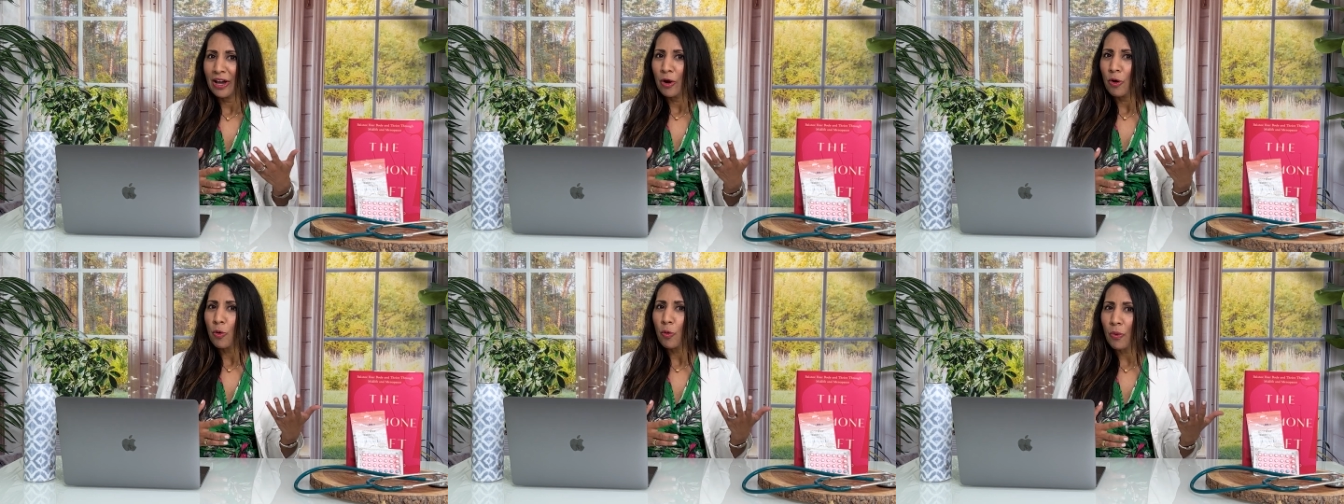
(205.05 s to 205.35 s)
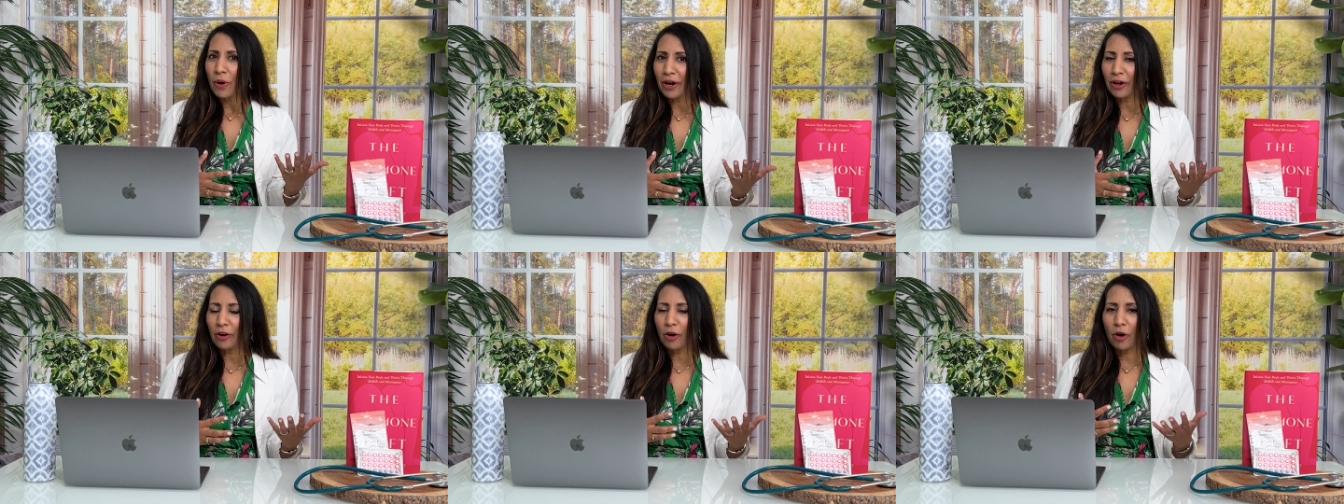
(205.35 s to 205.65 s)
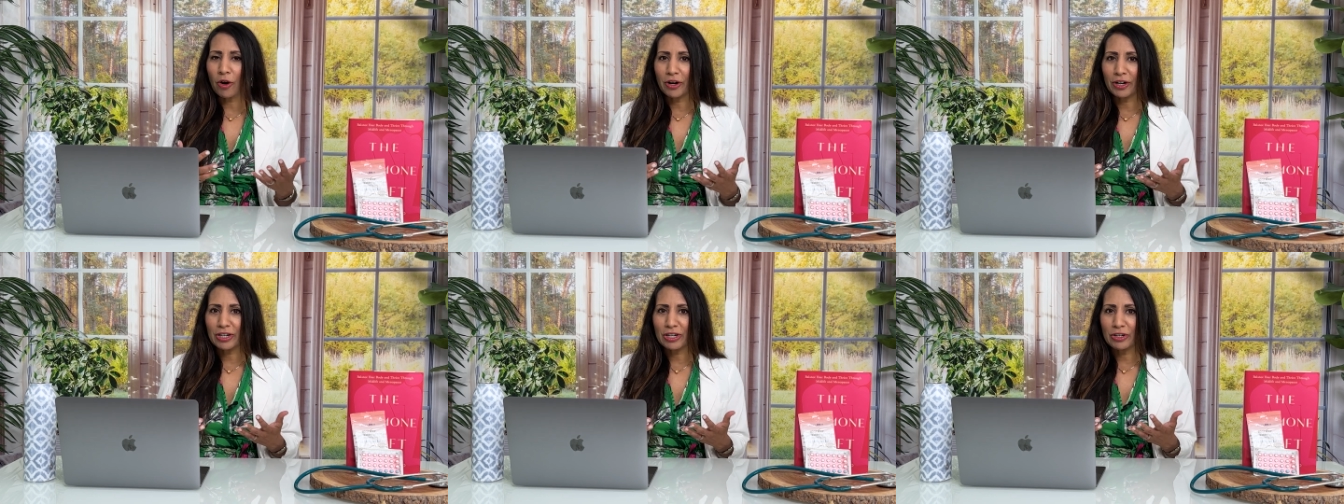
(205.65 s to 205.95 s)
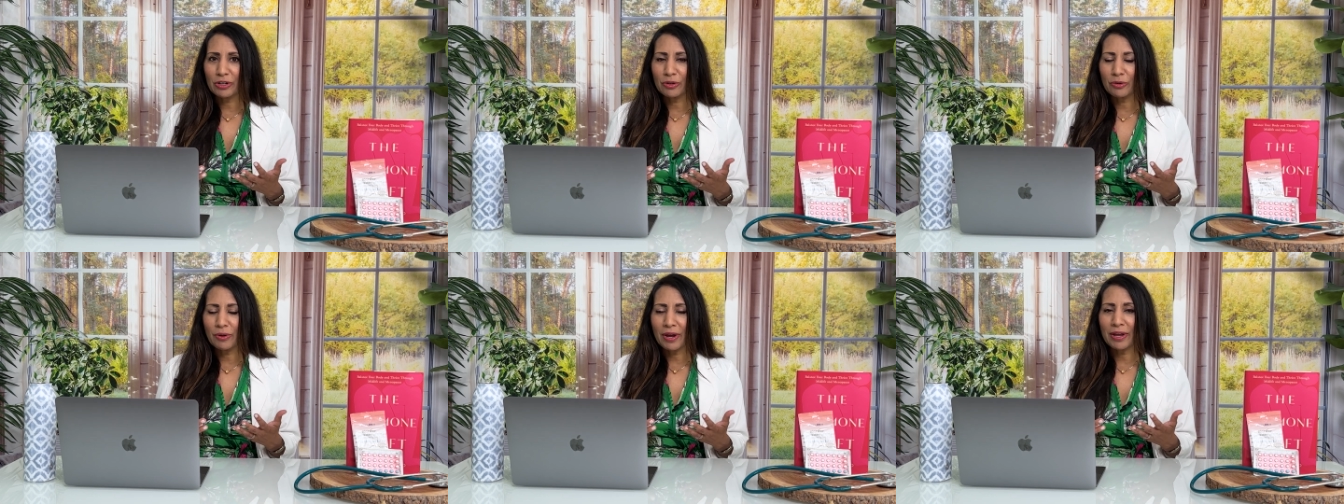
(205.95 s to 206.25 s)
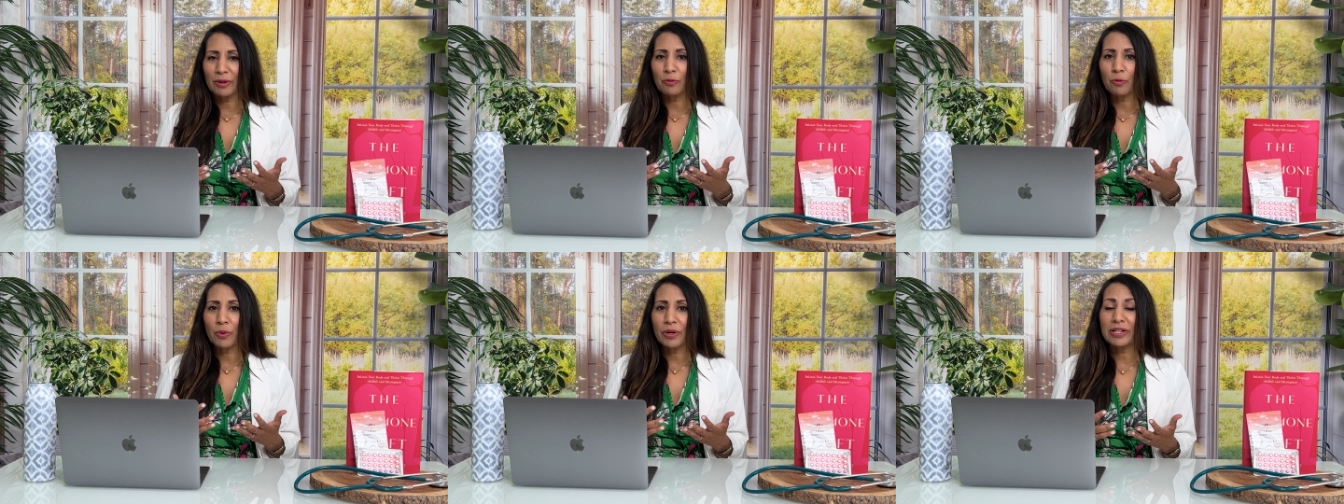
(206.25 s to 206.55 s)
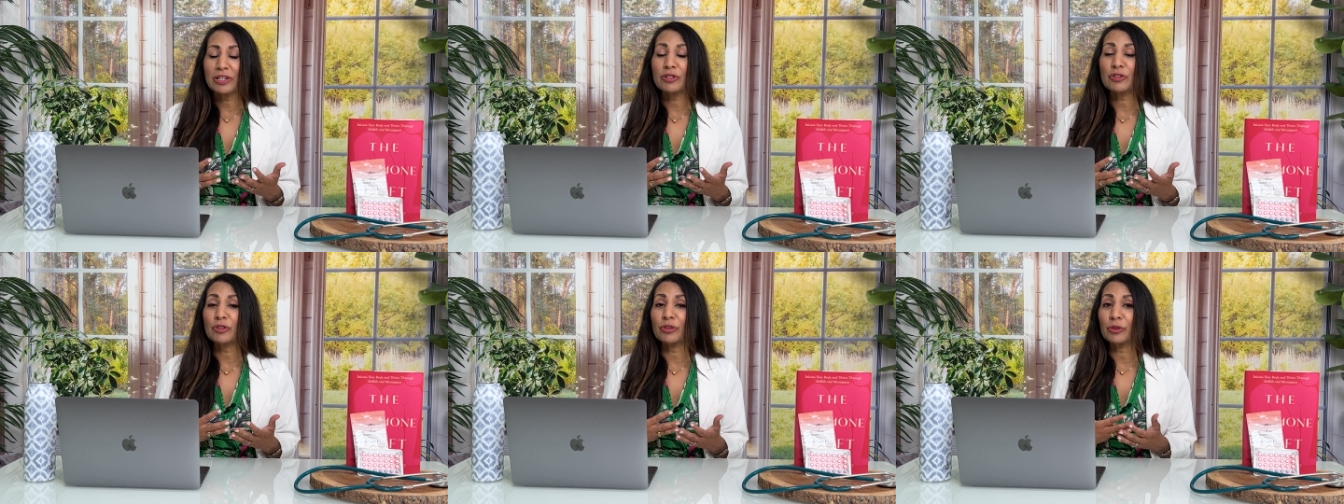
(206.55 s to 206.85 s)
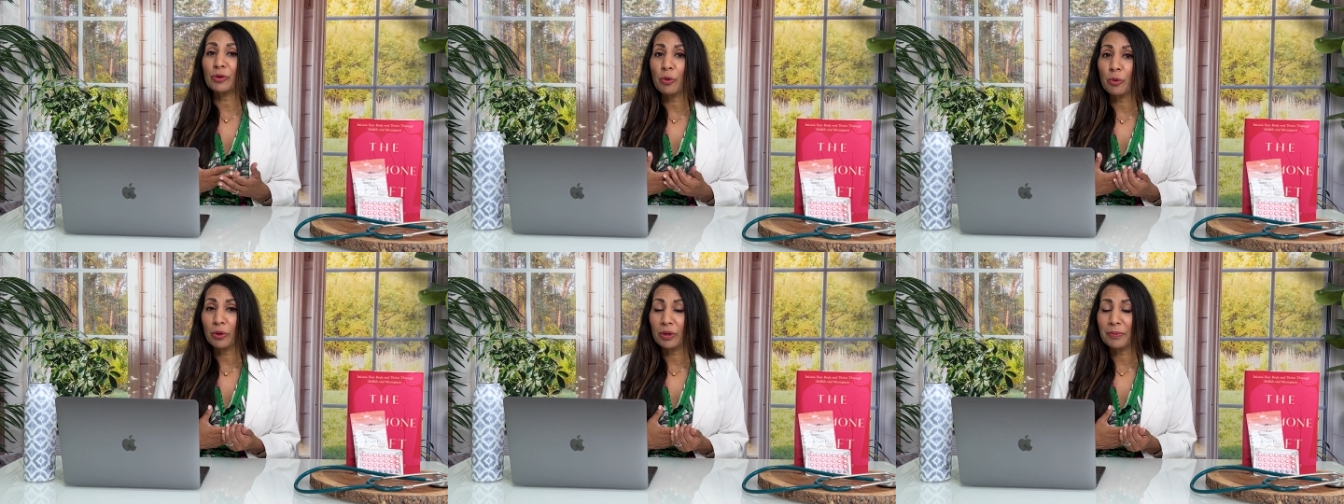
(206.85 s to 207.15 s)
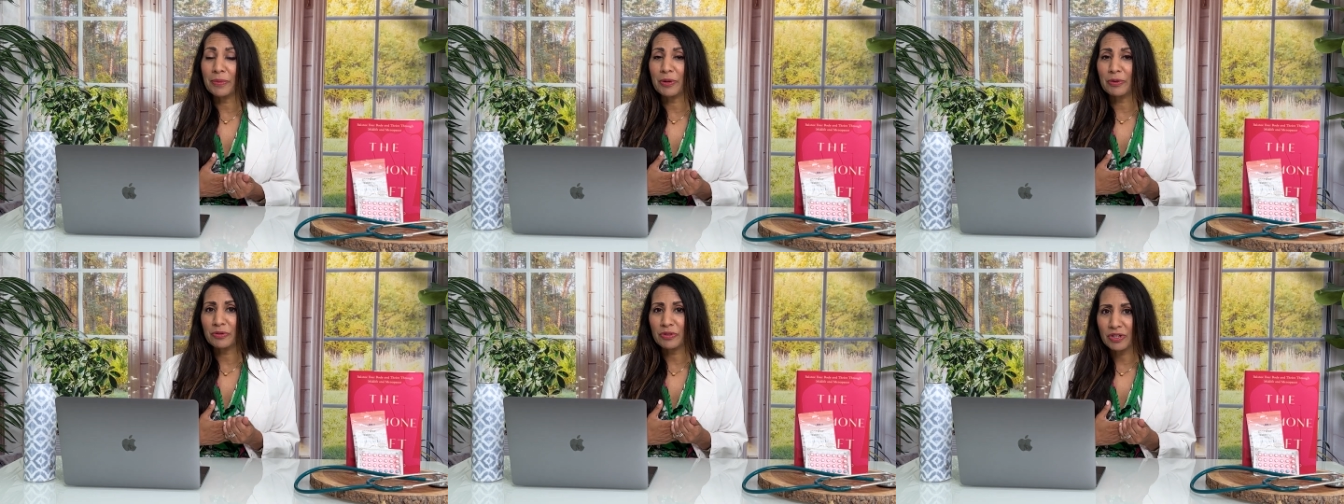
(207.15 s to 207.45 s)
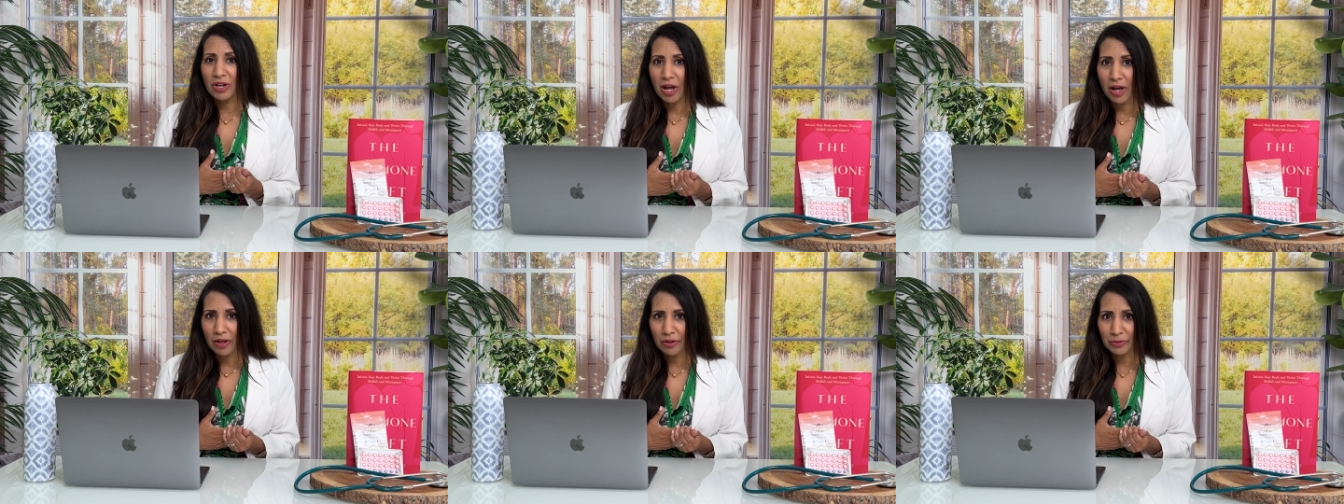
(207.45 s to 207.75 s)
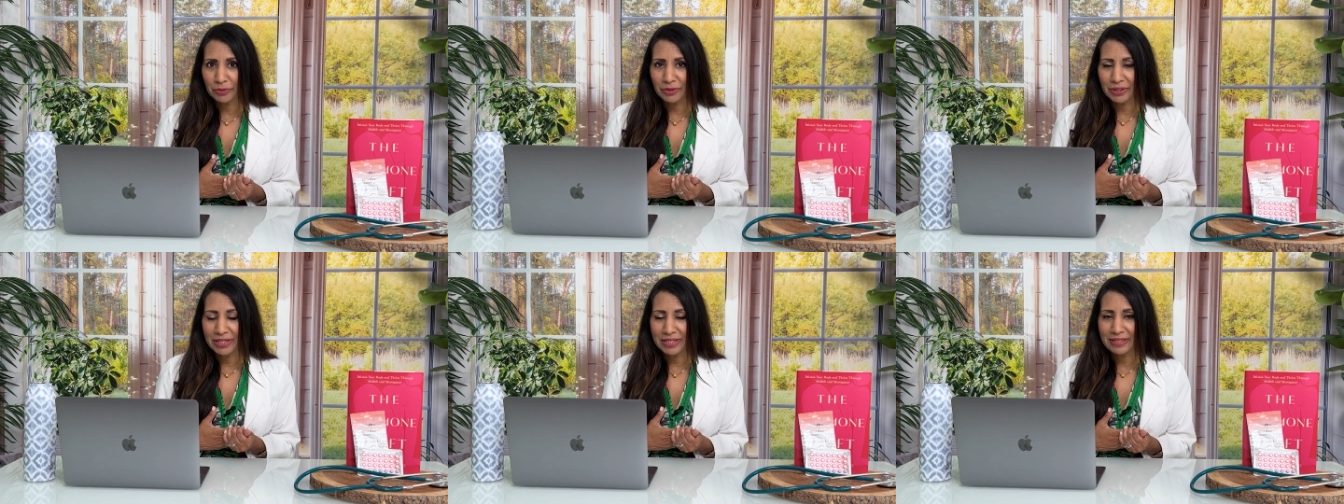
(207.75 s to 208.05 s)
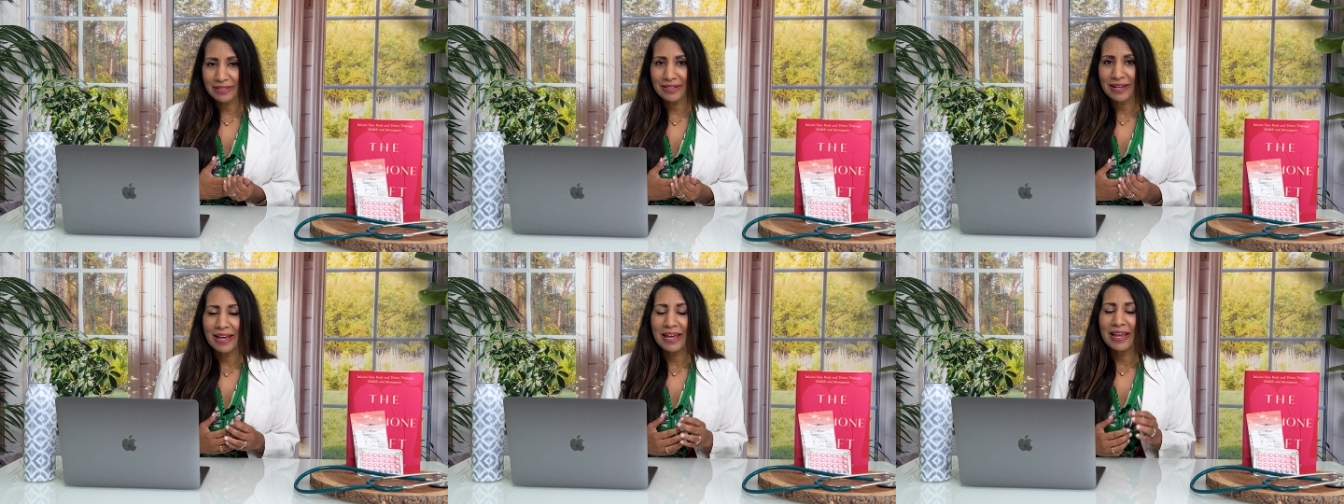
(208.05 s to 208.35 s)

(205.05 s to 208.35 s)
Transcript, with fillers: where are you and what is your hormone tolerance,